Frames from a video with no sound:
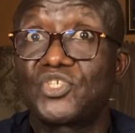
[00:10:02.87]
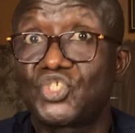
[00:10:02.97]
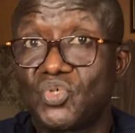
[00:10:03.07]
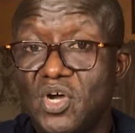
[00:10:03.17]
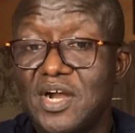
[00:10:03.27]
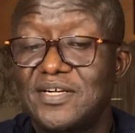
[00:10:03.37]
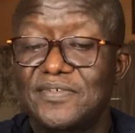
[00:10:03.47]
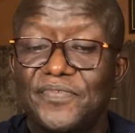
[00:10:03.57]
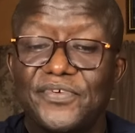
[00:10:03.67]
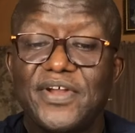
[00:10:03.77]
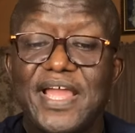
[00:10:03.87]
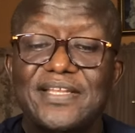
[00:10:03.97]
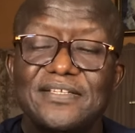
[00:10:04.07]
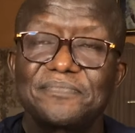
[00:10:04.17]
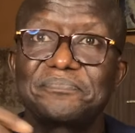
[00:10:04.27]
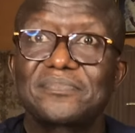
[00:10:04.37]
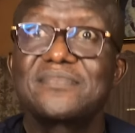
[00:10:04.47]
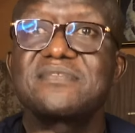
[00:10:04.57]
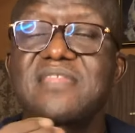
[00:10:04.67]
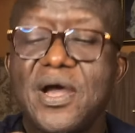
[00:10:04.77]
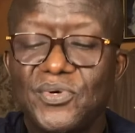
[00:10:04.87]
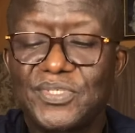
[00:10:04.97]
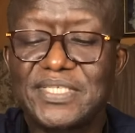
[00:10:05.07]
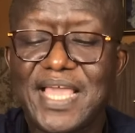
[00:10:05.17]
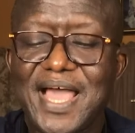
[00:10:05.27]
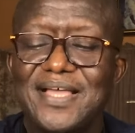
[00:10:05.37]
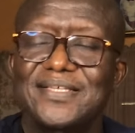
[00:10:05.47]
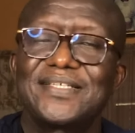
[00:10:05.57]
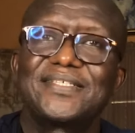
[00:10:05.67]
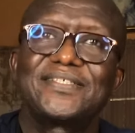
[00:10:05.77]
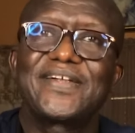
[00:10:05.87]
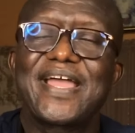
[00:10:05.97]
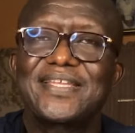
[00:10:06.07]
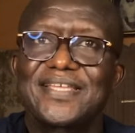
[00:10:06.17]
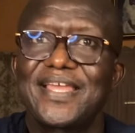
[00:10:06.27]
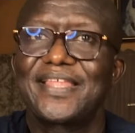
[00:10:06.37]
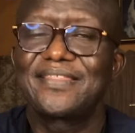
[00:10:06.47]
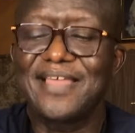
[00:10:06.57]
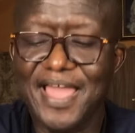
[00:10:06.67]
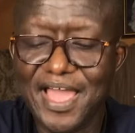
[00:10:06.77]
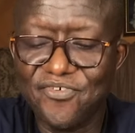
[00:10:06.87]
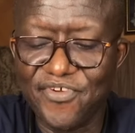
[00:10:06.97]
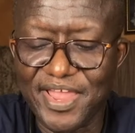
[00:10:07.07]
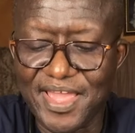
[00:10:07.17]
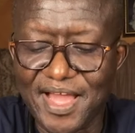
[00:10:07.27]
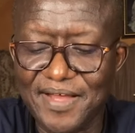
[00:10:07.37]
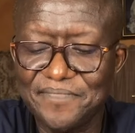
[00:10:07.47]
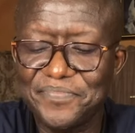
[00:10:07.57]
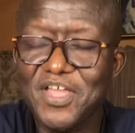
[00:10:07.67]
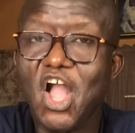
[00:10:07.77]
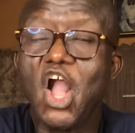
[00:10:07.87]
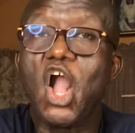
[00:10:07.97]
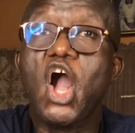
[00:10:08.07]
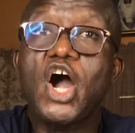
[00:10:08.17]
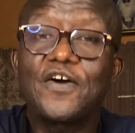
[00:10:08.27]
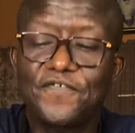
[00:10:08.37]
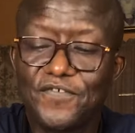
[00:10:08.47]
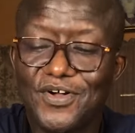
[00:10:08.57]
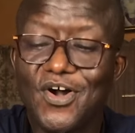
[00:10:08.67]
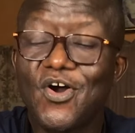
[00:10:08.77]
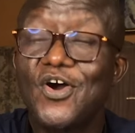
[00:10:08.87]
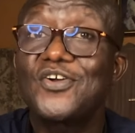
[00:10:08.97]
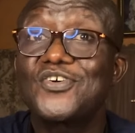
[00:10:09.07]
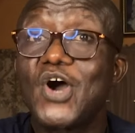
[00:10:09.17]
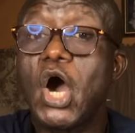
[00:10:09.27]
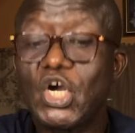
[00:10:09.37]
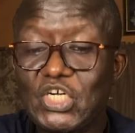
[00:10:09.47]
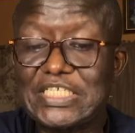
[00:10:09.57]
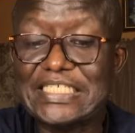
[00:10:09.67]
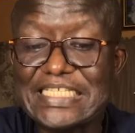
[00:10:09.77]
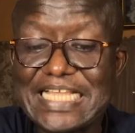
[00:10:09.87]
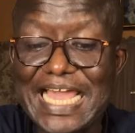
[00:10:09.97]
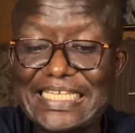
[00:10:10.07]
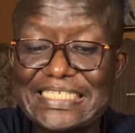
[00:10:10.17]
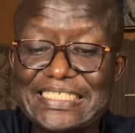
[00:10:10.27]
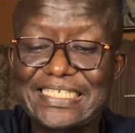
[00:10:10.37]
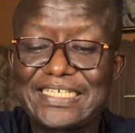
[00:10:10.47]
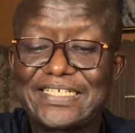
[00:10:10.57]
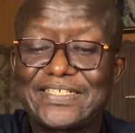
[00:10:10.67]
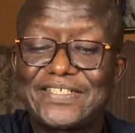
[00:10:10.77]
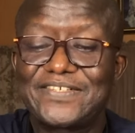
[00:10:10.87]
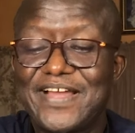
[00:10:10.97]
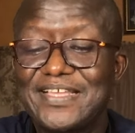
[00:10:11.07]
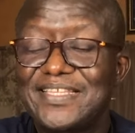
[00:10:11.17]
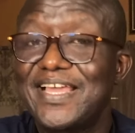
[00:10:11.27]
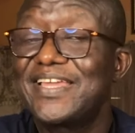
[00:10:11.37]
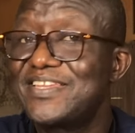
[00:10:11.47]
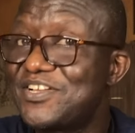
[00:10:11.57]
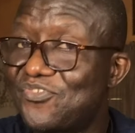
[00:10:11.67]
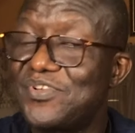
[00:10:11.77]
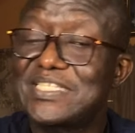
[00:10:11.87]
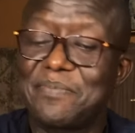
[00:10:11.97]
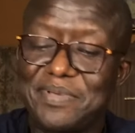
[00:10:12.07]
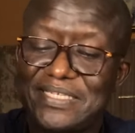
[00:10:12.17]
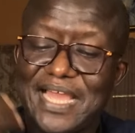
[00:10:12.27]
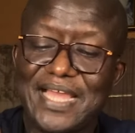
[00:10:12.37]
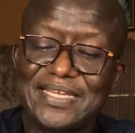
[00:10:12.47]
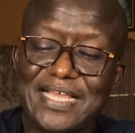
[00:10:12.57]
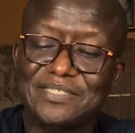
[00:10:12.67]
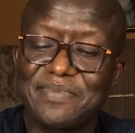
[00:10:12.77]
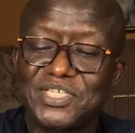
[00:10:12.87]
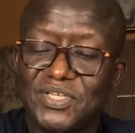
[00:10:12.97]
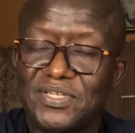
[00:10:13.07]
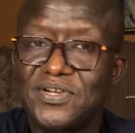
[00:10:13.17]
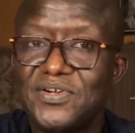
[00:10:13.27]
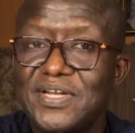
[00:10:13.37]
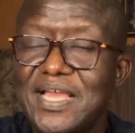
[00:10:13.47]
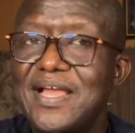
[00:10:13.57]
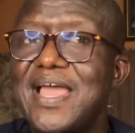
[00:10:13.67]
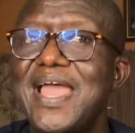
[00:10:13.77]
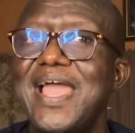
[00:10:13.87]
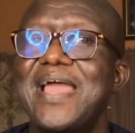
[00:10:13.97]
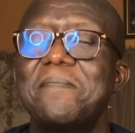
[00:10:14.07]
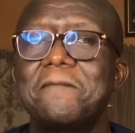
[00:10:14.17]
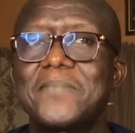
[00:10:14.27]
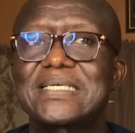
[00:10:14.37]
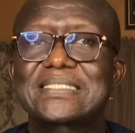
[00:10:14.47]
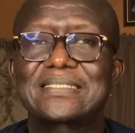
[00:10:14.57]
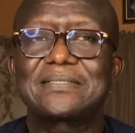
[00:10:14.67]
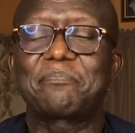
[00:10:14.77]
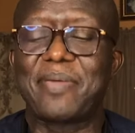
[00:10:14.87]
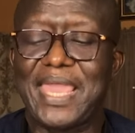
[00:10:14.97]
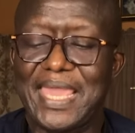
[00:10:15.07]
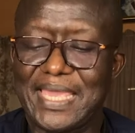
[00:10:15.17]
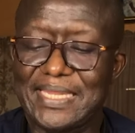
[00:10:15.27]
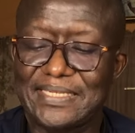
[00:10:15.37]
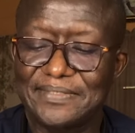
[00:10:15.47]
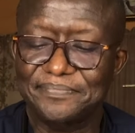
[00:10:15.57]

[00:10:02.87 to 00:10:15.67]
sugar, right? Nausea, right? Diarrhea, cough or hoarseness, all right? Decreased appetite, as mentioned earlier, and muscle pain,